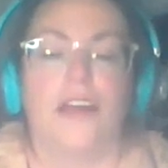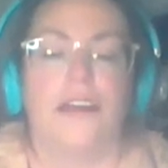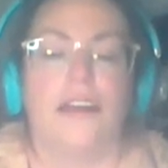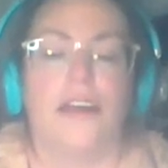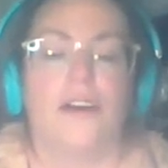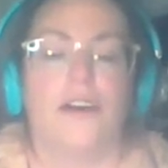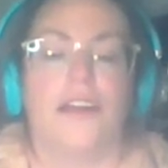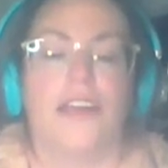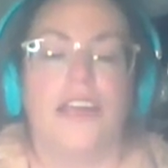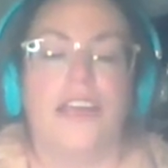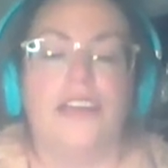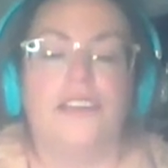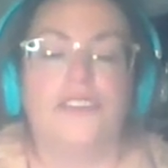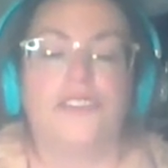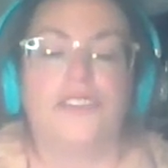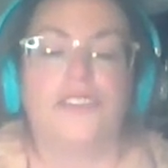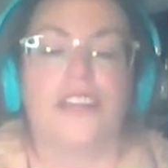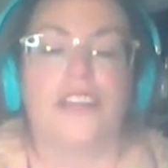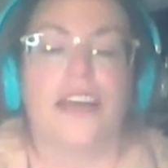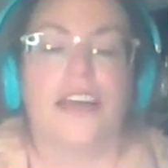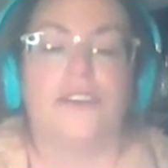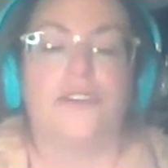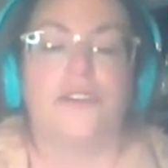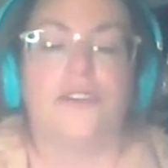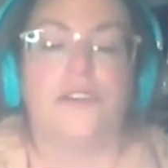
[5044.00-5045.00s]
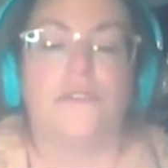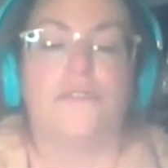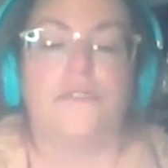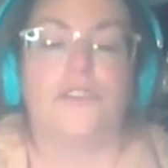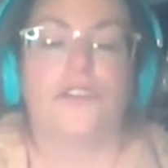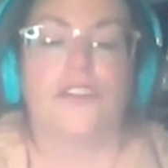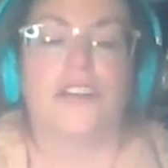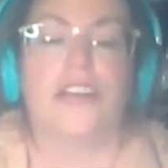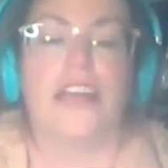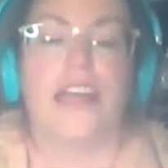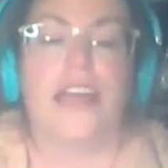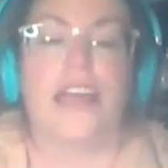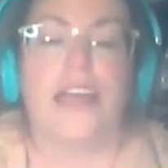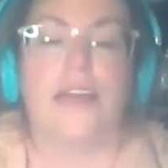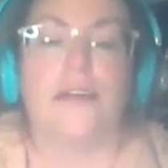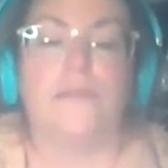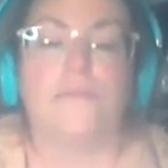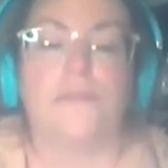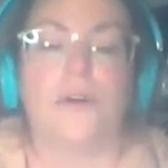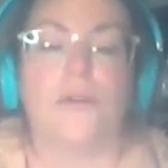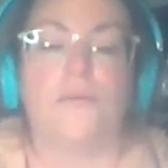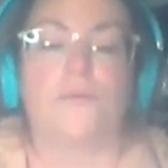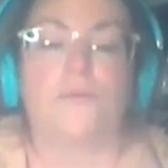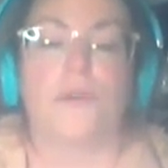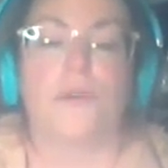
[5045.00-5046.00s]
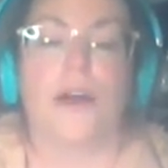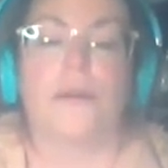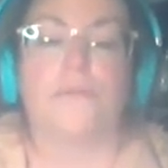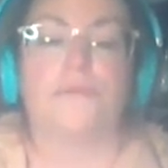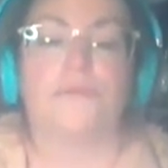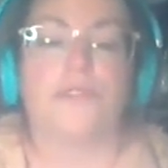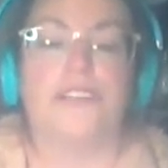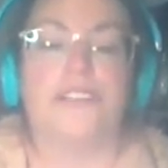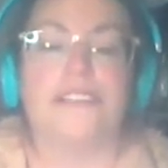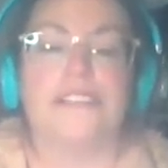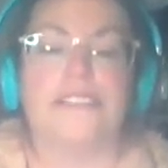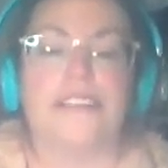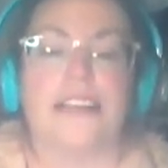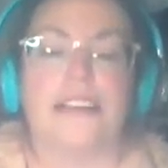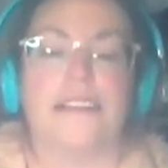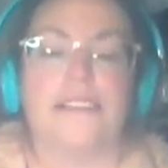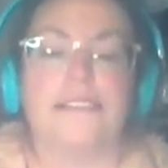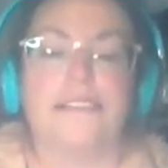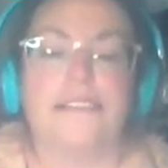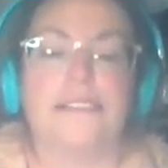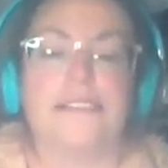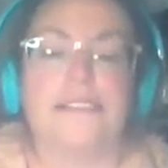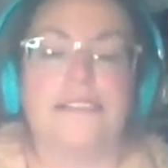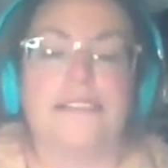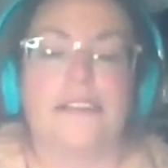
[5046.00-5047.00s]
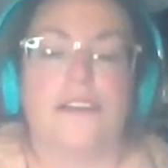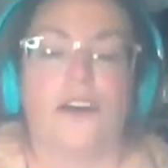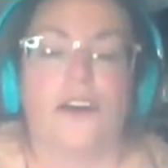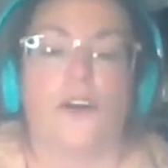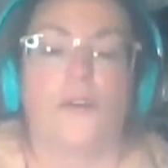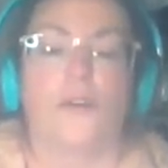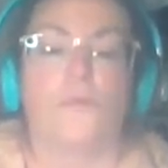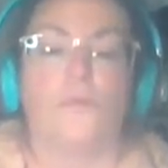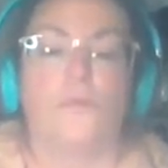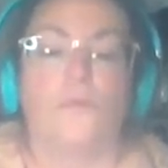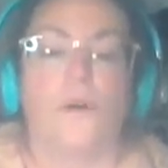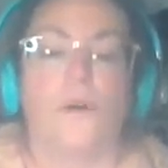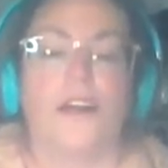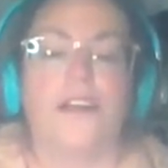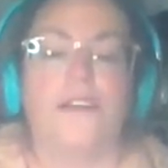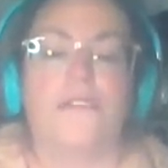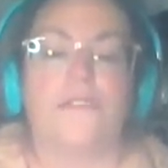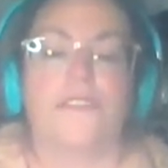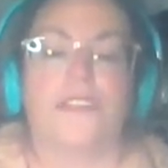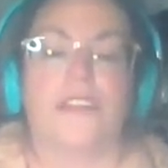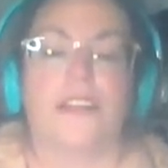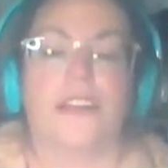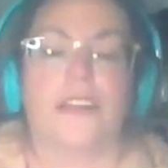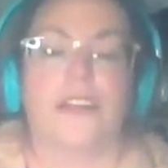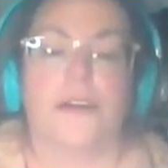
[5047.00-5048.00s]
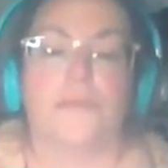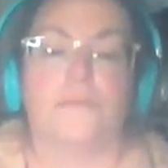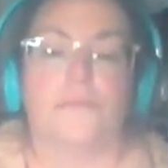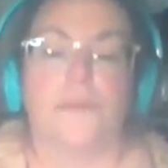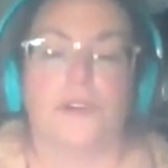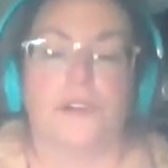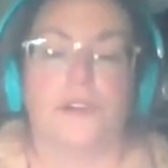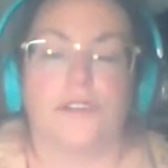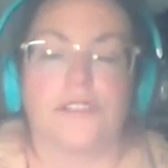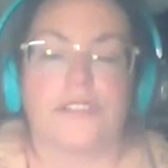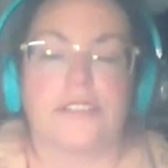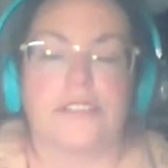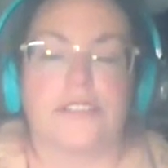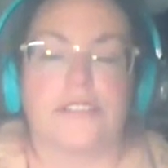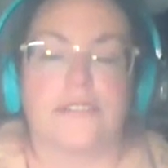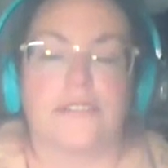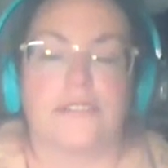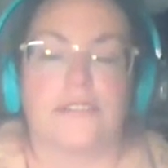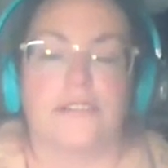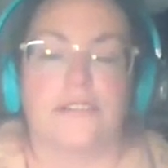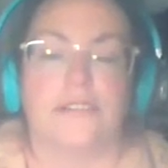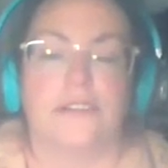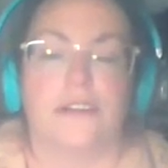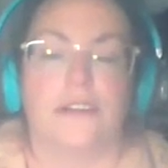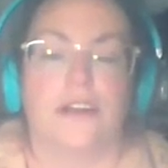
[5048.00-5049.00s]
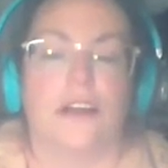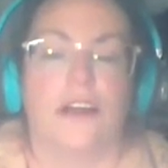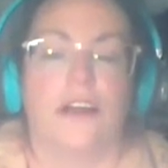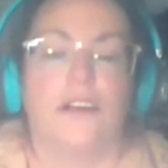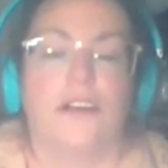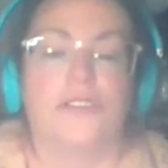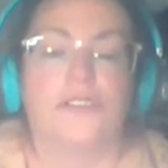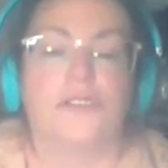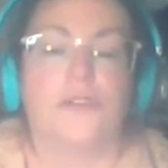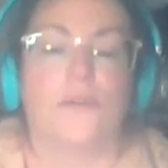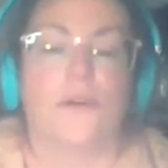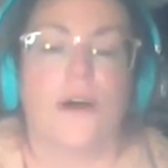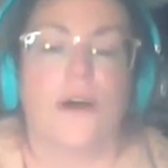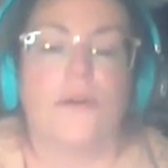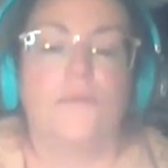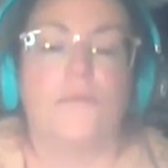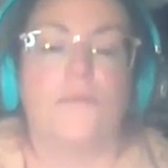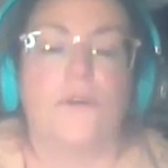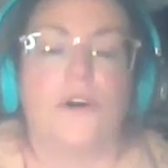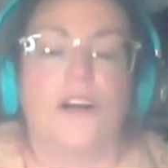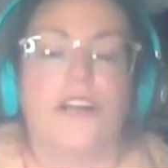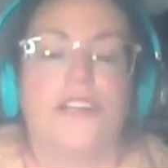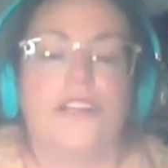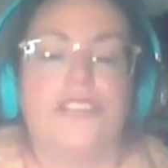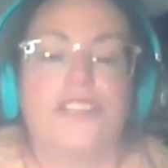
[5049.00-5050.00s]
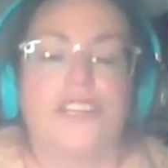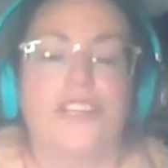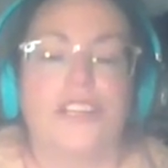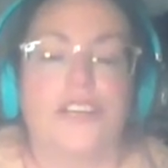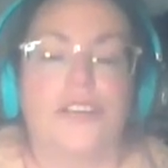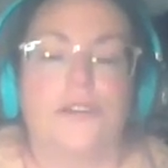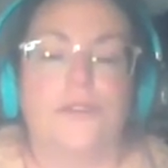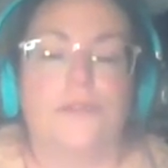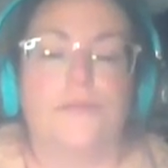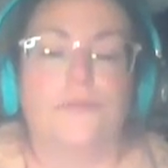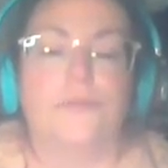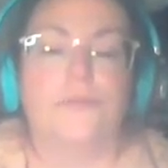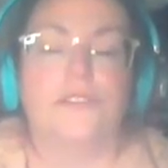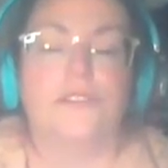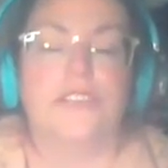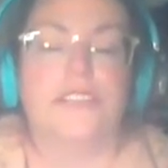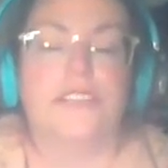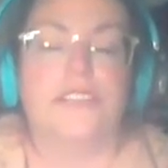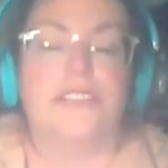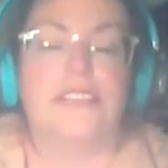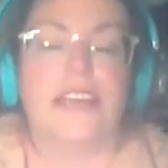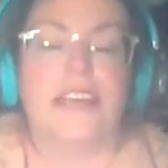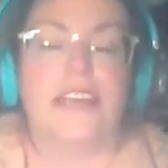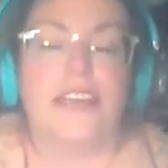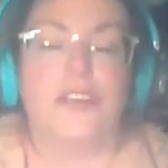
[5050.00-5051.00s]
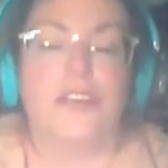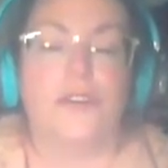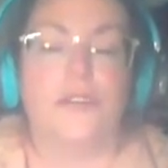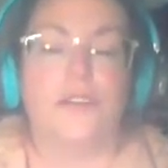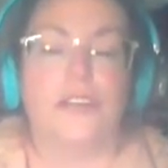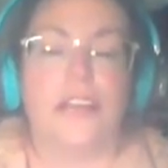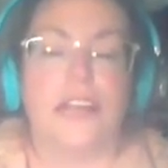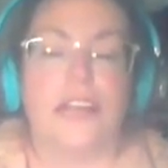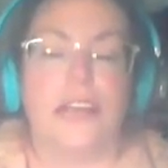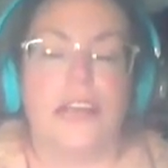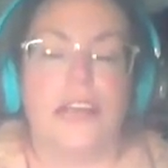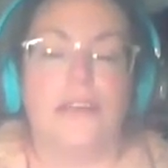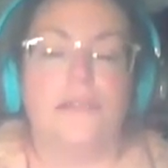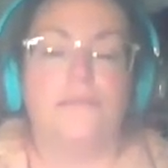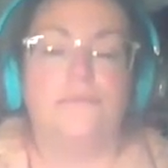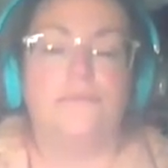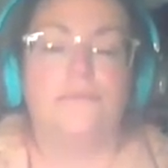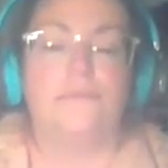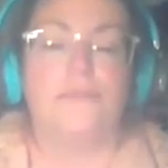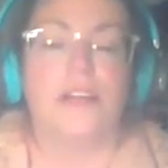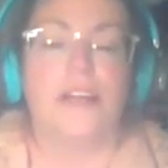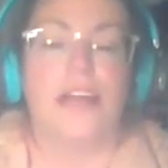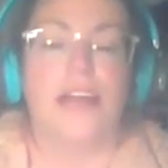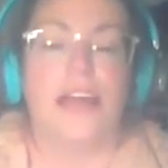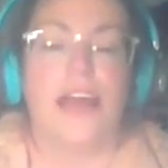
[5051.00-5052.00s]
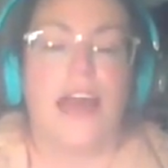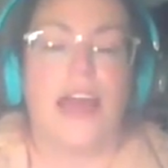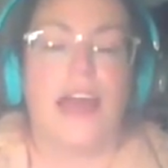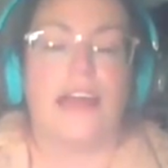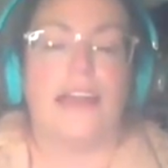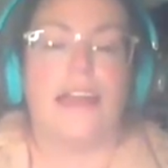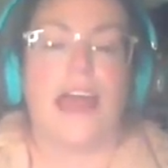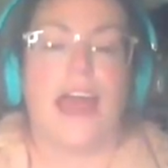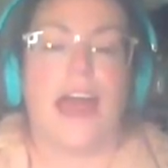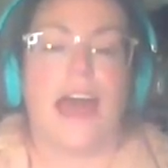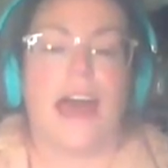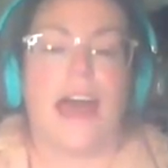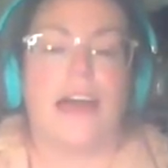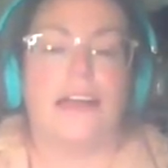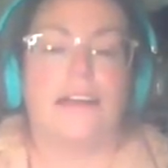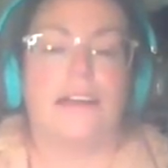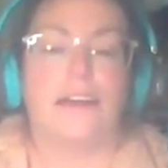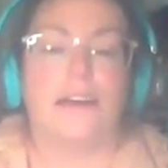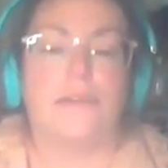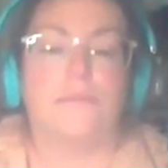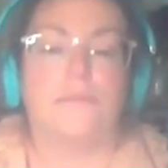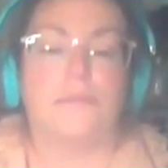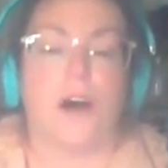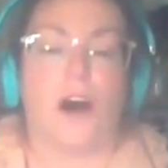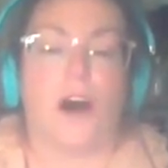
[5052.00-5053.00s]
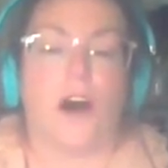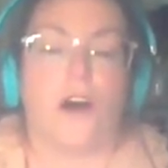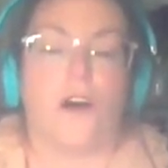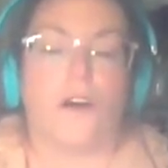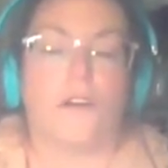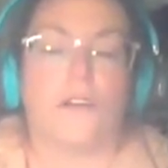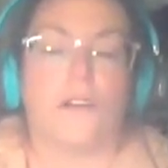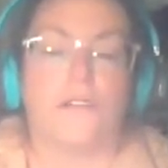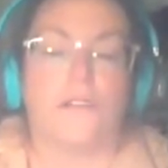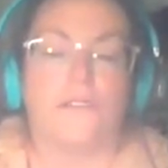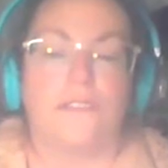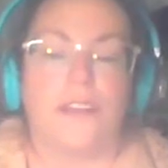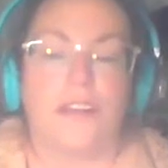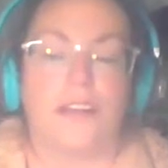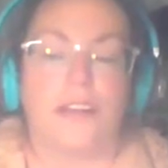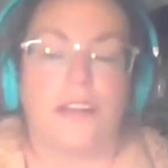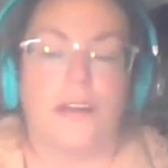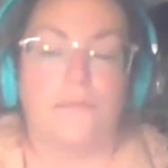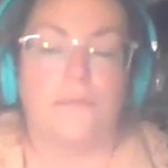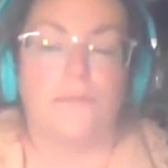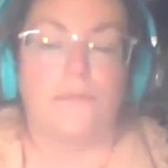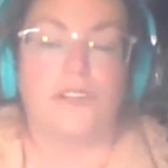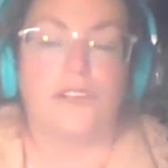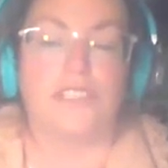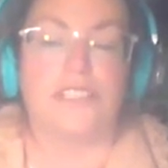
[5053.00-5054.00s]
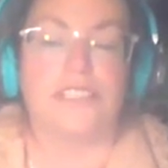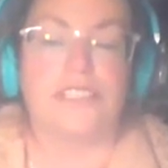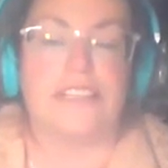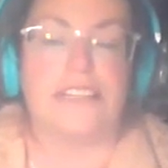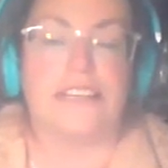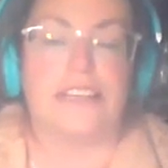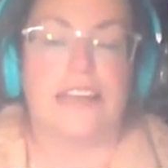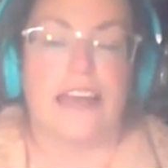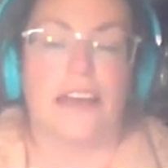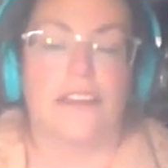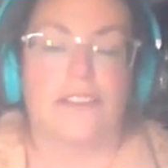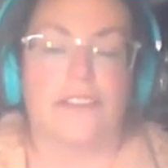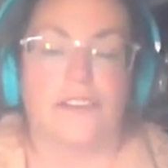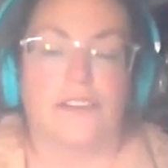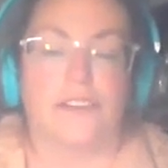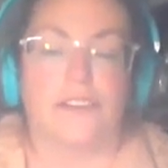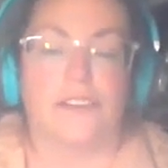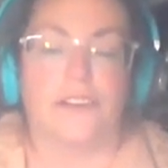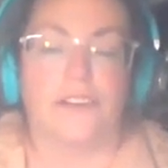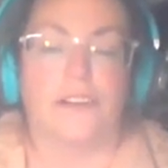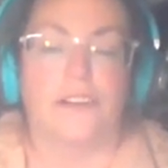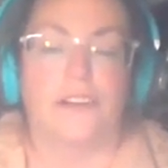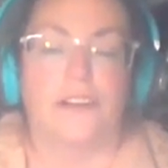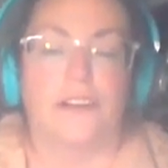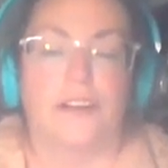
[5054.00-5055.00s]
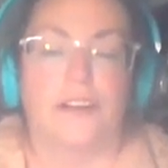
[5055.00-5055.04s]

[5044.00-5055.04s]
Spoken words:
Now, each letter of your name represents one of the numbers. So I want you to take your name and add up all of the numbers together.